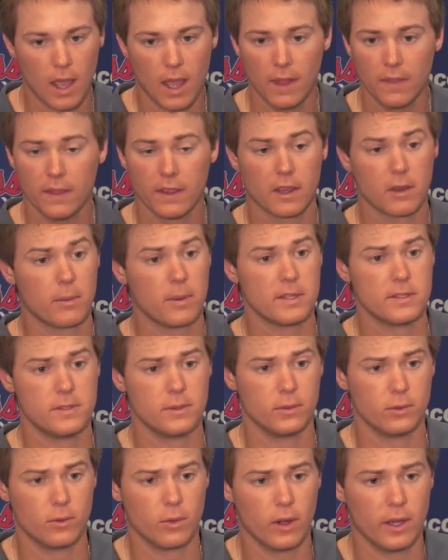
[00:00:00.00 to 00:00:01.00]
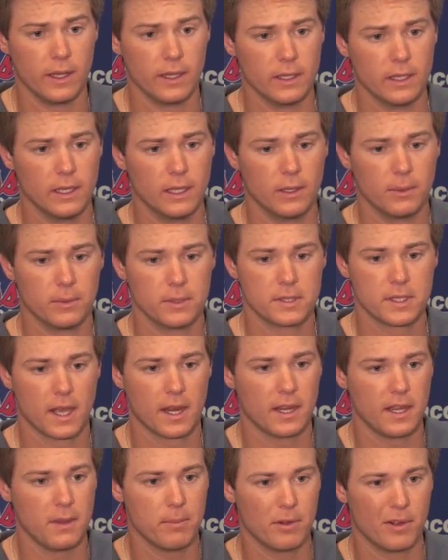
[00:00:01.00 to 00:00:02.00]
I think everybody's doing great. We're just
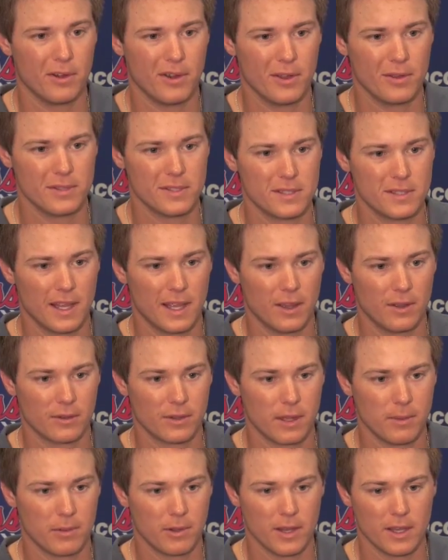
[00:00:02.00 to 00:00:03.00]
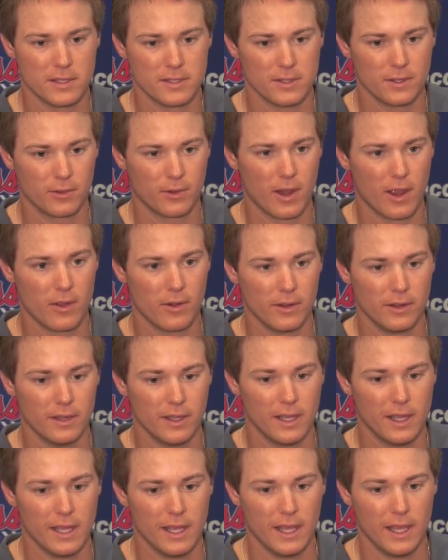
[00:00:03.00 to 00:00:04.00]
kind of keeping our noses down, keeping our heads to the ground,
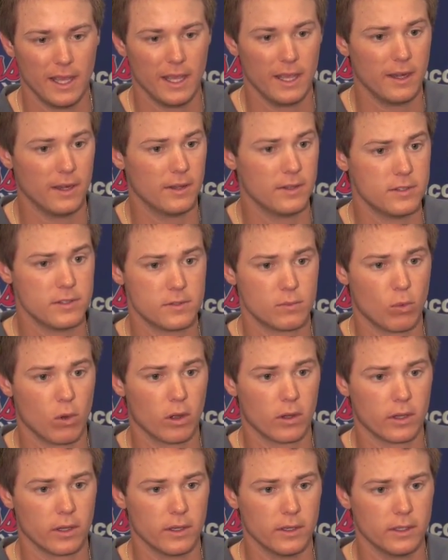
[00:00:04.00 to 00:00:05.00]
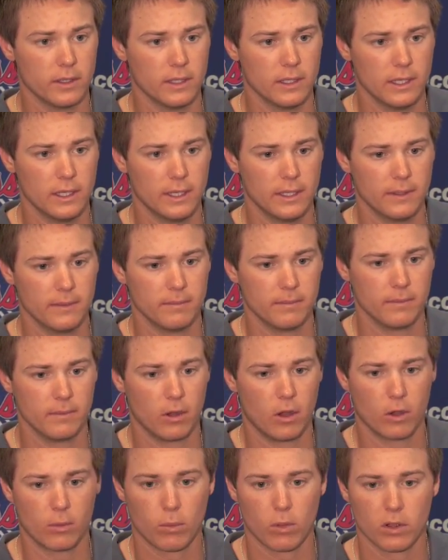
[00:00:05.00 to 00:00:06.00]
and just working.
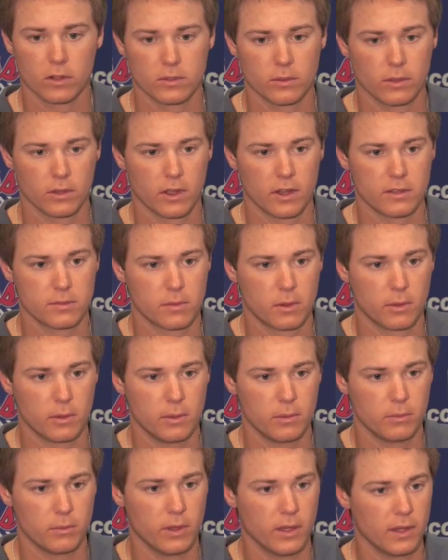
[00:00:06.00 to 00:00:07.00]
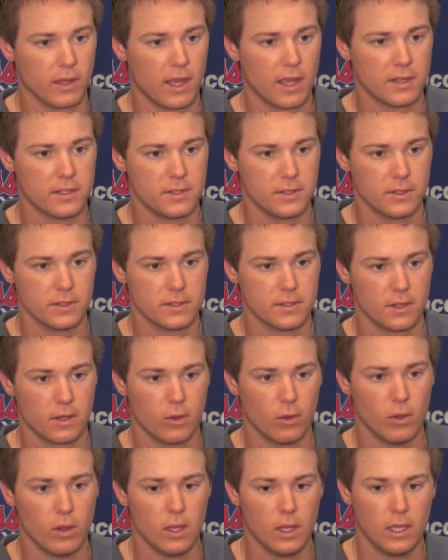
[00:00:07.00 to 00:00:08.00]
Hard work's what got us where we went last year.
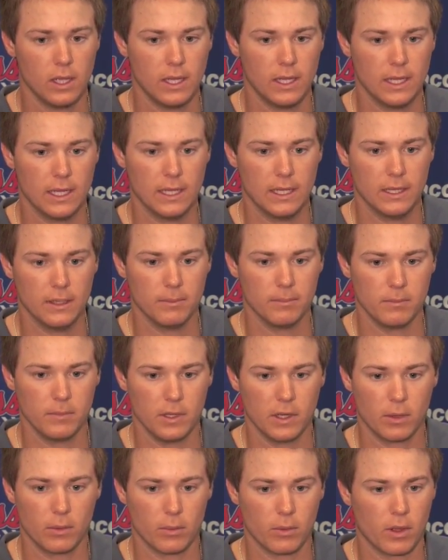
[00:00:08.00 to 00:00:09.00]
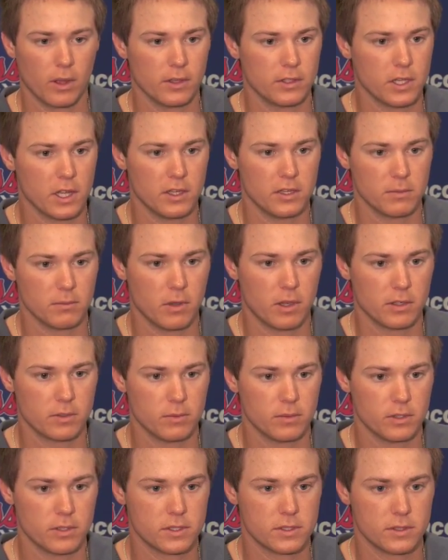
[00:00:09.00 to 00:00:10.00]
So, we're not changing
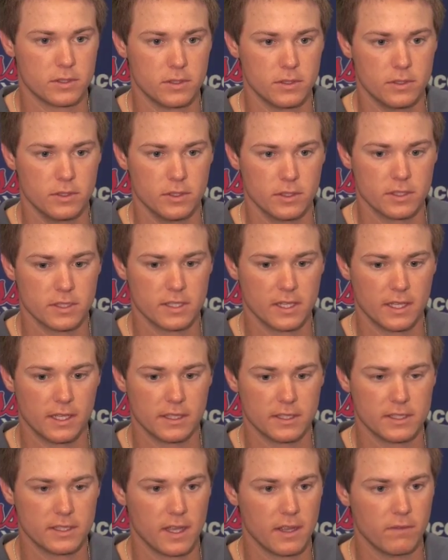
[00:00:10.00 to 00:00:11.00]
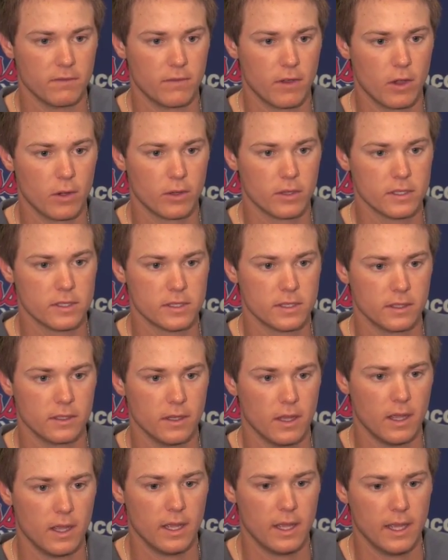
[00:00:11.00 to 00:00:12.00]
much. We're just staying focused
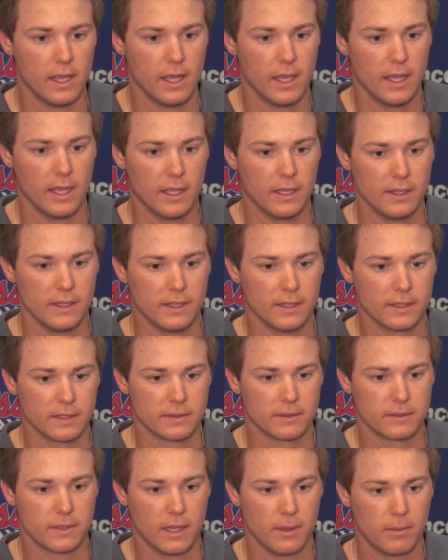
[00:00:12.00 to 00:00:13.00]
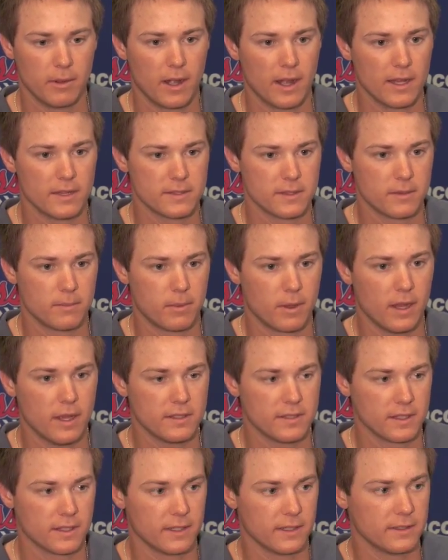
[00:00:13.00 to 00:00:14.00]
and keeping our eyes on the
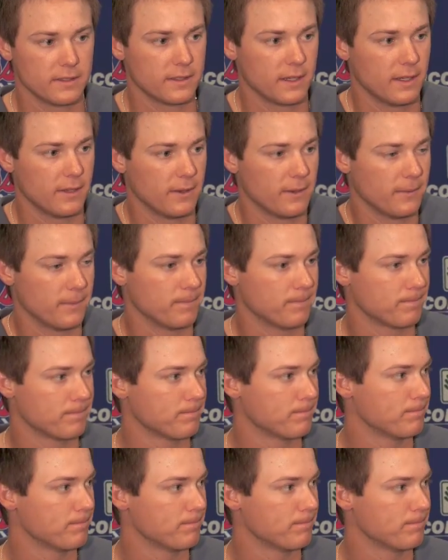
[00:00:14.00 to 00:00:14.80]
prize, I guess. I don't know.